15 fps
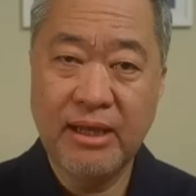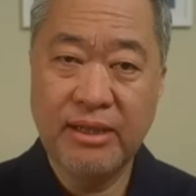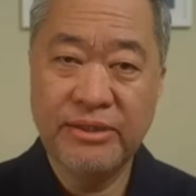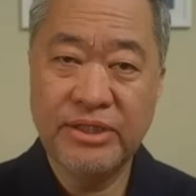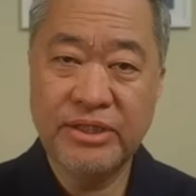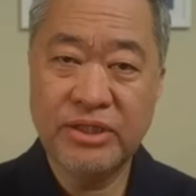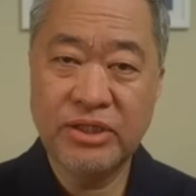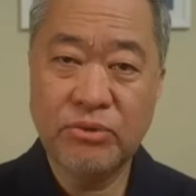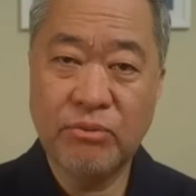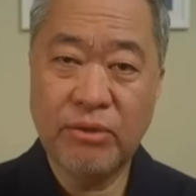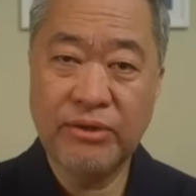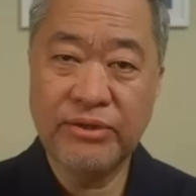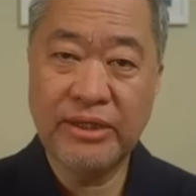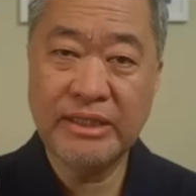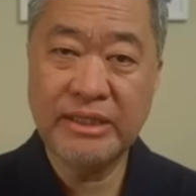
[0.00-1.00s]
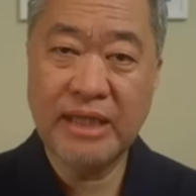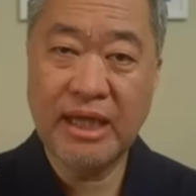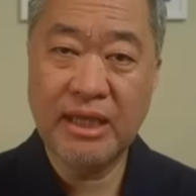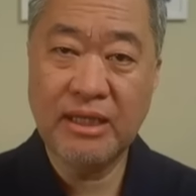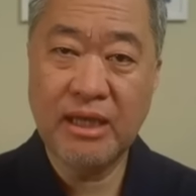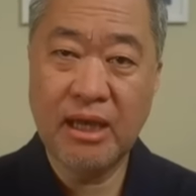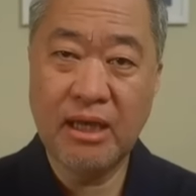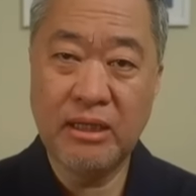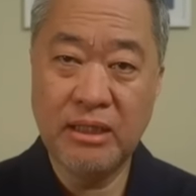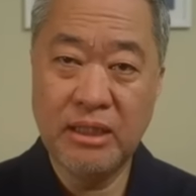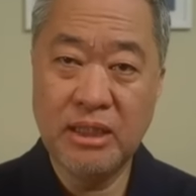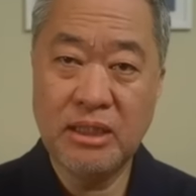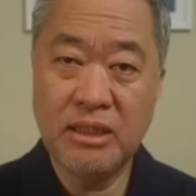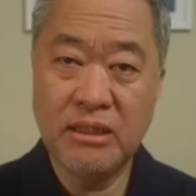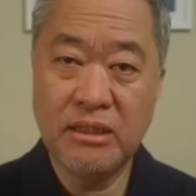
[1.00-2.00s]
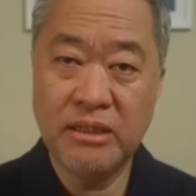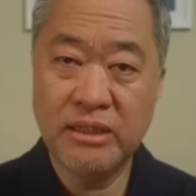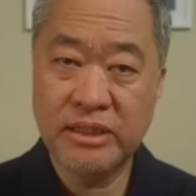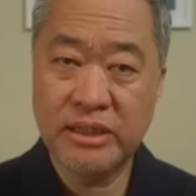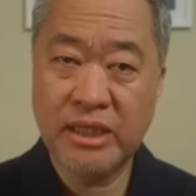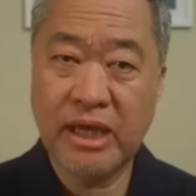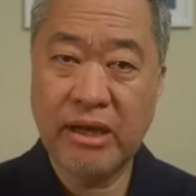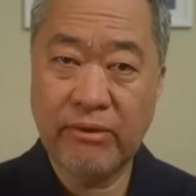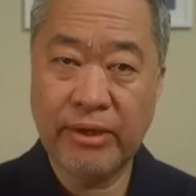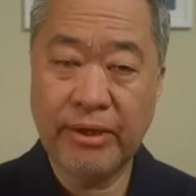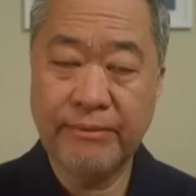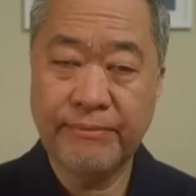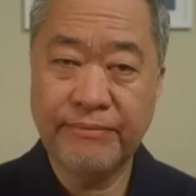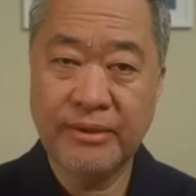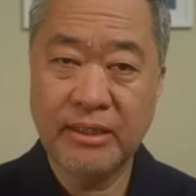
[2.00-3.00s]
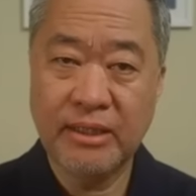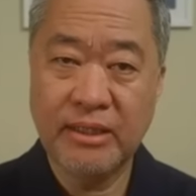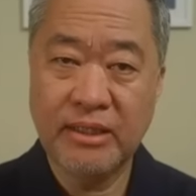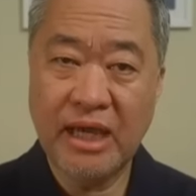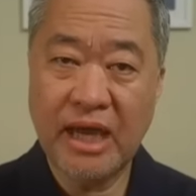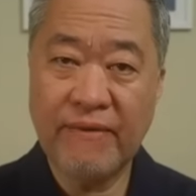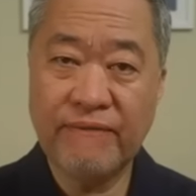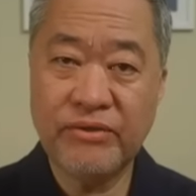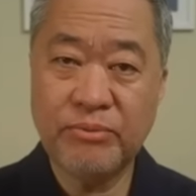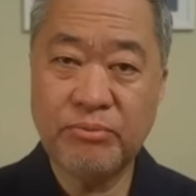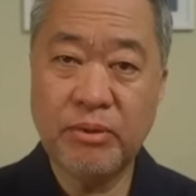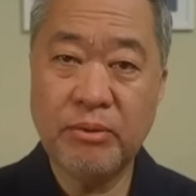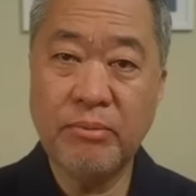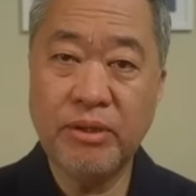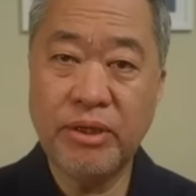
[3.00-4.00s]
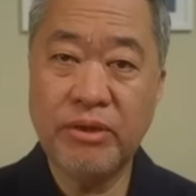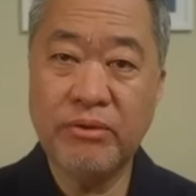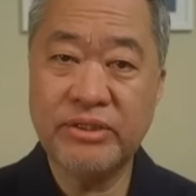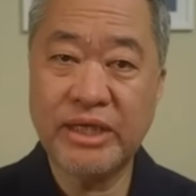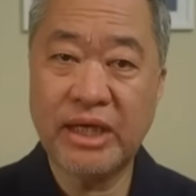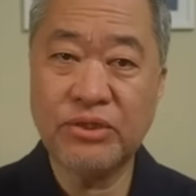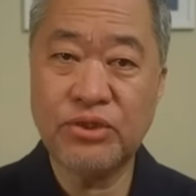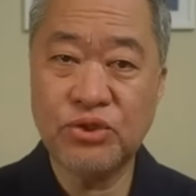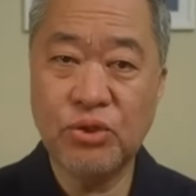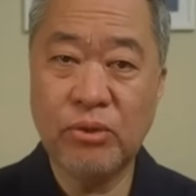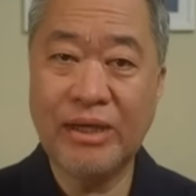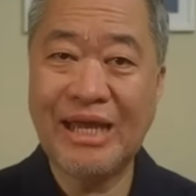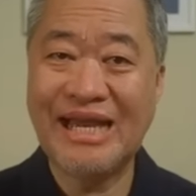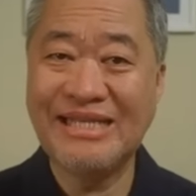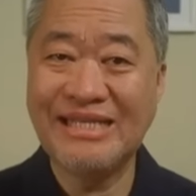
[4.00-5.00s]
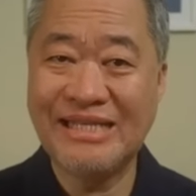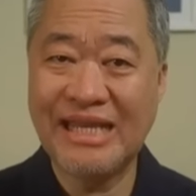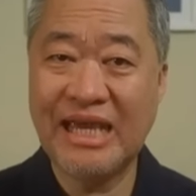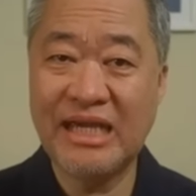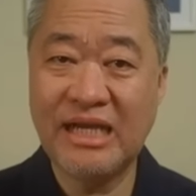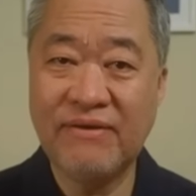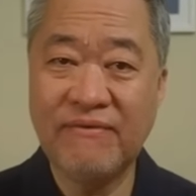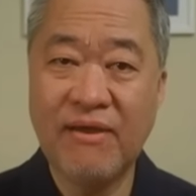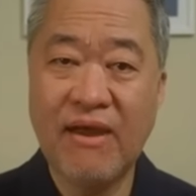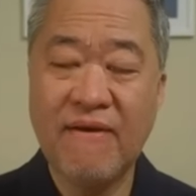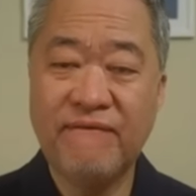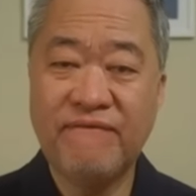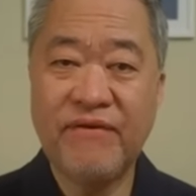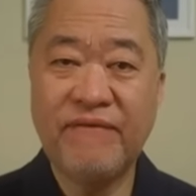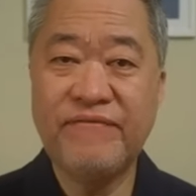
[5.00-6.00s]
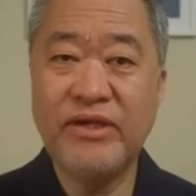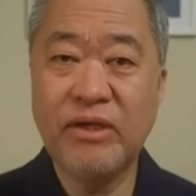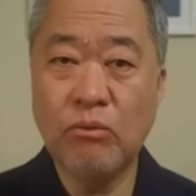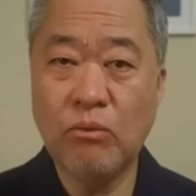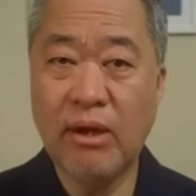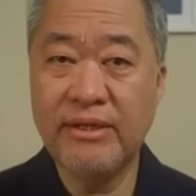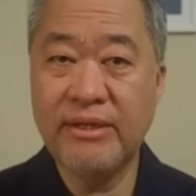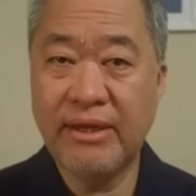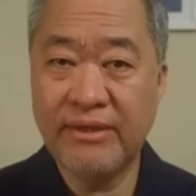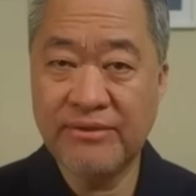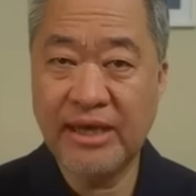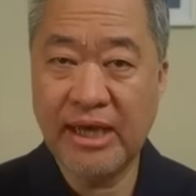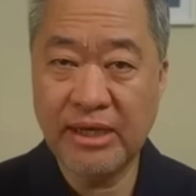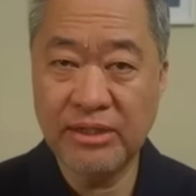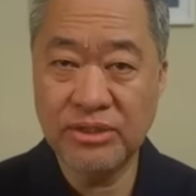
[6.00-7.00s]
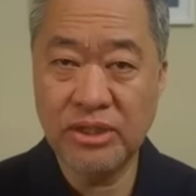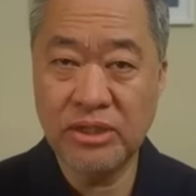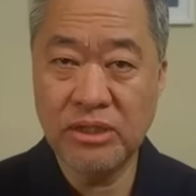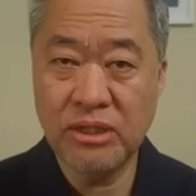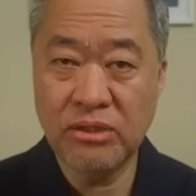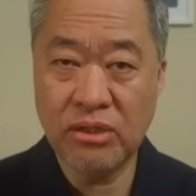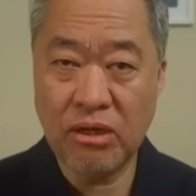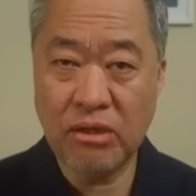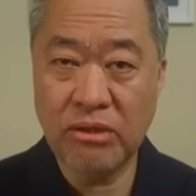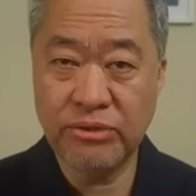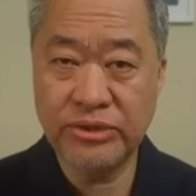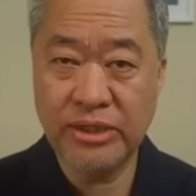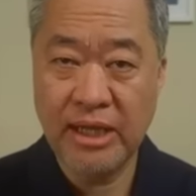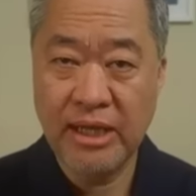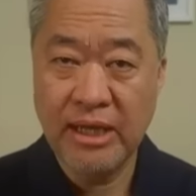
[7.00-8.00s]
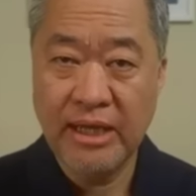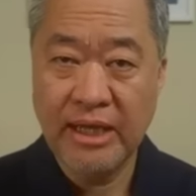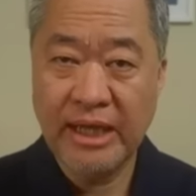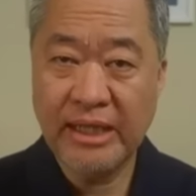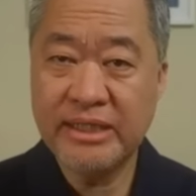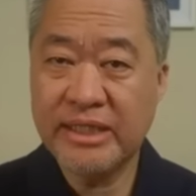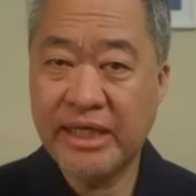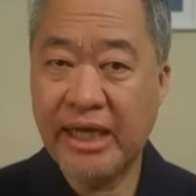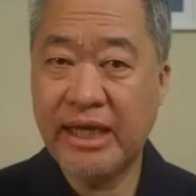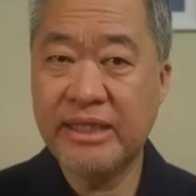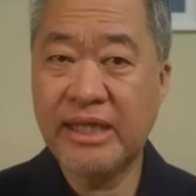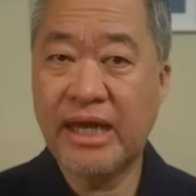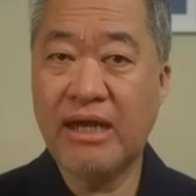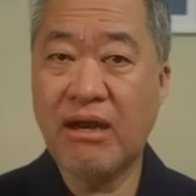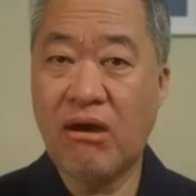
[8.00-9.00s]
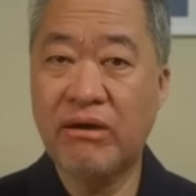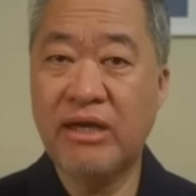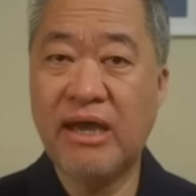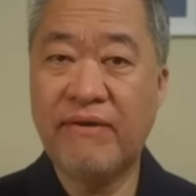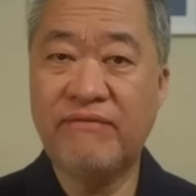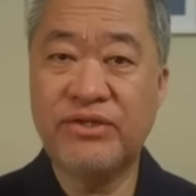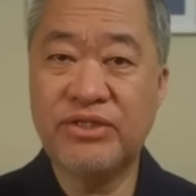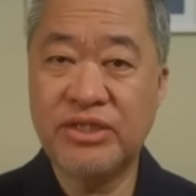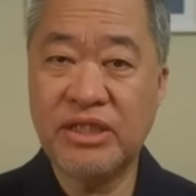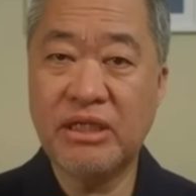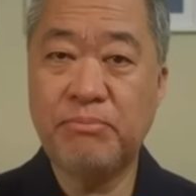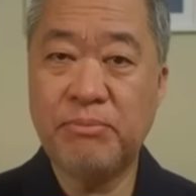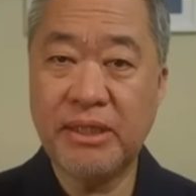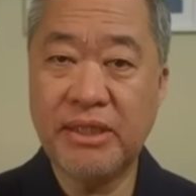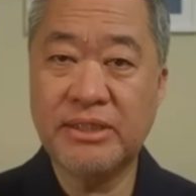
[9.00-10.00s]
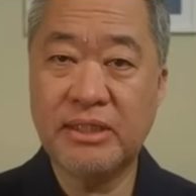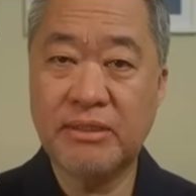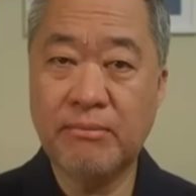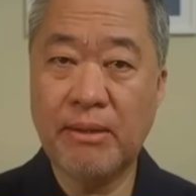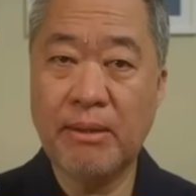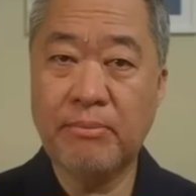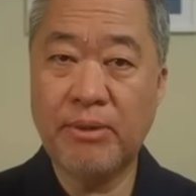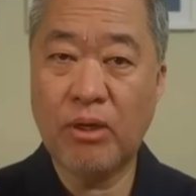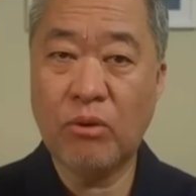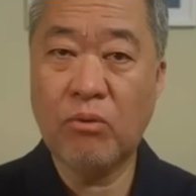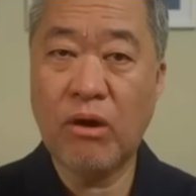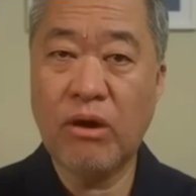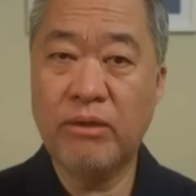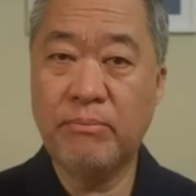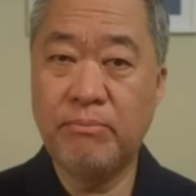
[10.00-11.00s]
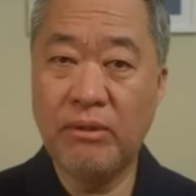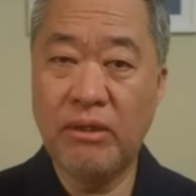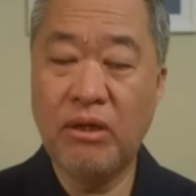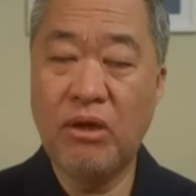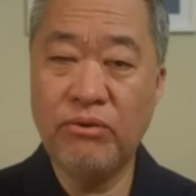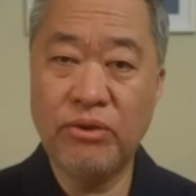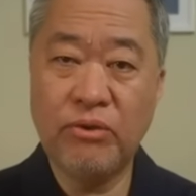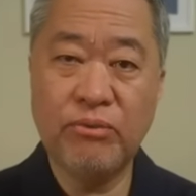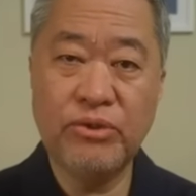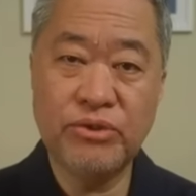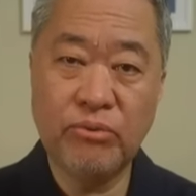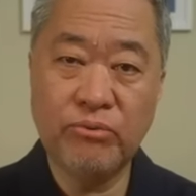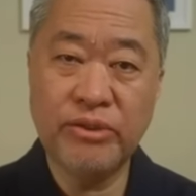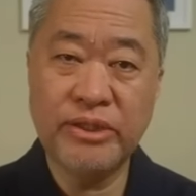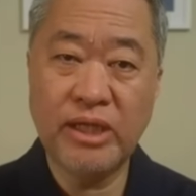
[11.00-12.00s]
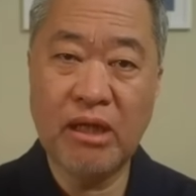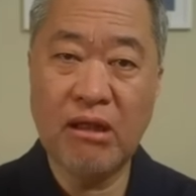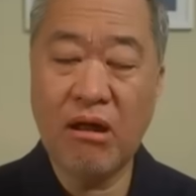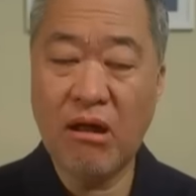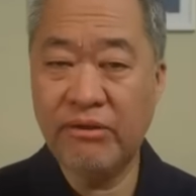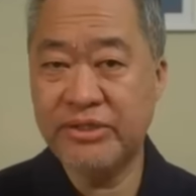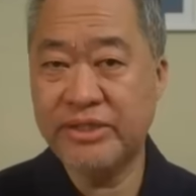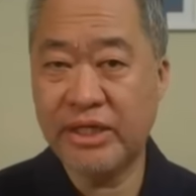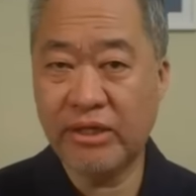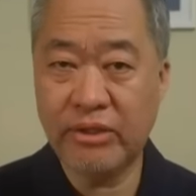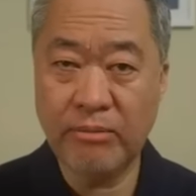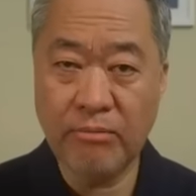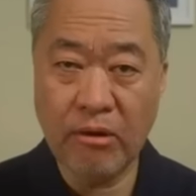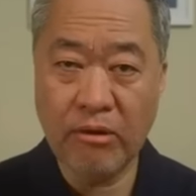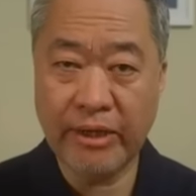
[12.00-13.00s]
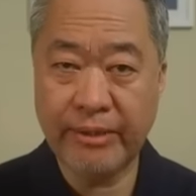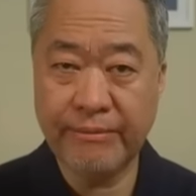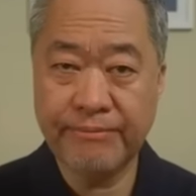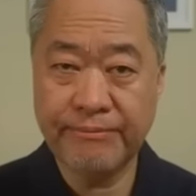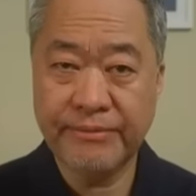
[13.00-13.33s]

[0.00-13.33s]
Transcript: This is where things get a little scary. The average premium here is actually showing a negative $51,000, indicating that on average, these pieces might be acquired below the original retail on the secondary market.